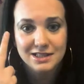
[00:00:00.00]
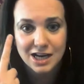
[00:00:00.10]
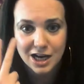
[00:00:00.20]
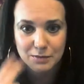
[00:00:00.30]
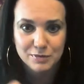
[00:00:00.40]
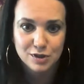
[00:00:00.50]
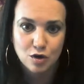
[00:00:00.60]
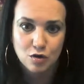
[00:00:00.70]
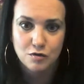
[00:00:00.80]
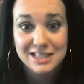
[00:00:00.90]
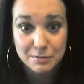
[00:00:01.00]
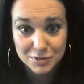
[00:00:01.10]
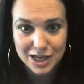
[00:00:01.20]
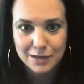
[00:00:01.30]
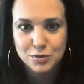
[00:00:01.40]

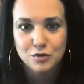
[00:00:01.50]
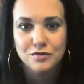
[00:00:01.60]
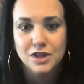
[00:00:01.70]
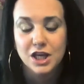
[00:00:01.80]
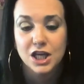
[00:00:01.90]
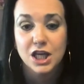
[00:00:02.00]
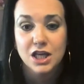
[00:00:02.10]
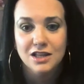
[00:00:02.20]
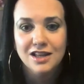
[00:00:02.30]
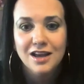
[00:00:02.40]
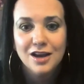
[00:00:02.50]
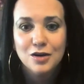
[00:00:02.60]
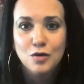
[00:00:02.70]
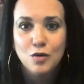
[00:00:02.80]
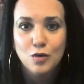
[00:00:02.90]
subtypes of thinking
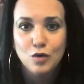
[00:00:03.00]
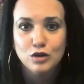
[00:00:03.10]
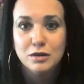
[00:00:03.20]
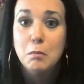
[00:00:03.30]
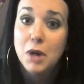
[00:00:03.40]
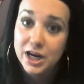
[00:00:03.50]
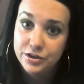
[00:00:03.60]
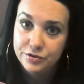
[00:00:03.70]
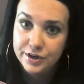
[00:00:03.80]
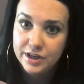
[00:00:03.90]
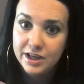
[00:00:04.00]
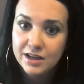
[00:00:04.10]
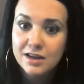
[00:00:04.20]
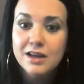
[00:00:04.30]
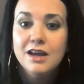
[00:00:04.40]
called mind
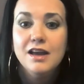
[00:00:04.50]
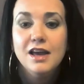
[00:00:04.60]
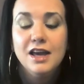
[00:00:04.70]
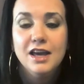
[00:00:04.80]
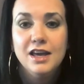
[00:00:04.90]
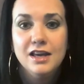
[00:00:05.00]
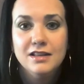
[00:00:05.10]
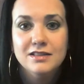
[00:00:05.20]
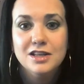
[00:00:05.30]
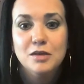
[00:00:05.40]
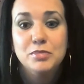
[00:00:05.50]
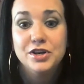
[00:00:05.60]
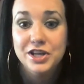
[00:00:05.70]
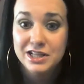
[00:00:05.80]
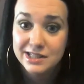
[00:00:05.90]
reading and
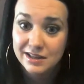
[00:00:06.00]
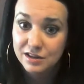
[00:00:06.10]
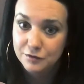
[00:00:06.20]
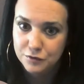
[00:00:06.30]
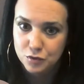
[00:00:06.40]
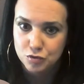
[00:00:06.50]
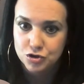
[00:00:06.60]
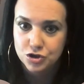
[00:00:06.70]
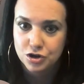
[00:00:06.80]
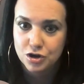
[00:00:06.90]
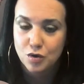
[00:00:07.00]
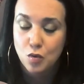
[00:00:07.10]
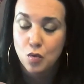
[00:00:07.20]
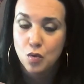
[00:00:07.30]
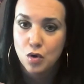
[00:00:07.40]
predicting the future,
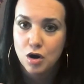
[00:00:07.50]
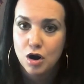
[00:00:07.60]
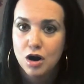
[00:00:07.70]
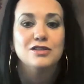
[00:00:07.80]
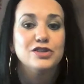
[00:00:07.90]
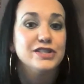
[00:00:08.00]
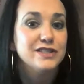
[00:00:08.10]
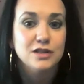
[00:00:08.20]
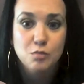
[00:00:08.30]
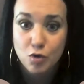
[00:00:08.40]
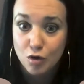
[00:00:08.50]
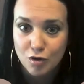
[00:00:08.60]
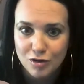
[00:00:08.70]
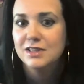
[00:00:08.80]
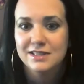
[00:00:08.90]
or crystal
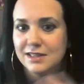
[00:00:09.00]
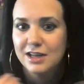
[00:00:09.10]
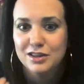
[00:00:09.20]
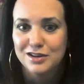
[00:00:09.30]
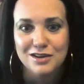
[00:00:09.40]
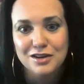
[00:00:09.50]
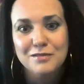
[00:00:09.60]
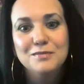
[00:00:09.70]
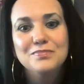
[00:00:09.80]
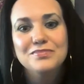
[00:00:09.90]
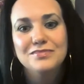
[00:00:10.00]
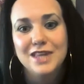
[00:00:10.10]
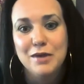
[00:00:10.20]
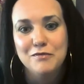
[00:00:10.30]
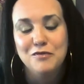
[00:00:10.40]
ball is another
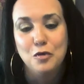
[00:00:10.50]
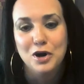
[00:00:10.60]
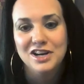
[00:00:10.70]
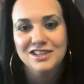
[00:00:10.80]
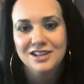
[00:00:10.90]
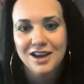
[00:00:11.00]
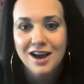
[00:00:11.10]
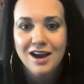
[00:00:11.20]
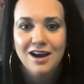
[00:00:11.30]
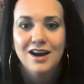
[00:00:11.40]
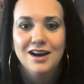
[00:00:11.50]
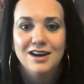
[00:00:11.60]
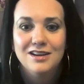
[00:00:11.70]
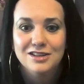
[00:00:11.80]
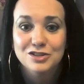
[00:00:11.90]
name for it.
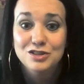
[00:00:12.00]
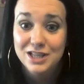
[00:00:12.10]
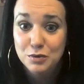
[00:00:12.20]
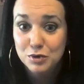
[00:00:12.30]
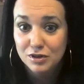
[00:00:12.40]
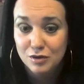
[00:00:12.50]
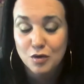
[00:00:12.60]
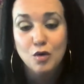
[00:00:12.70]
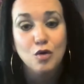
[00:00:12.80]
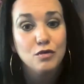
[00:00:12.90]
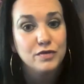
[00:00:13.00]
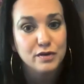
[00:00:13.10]
Today we'll go over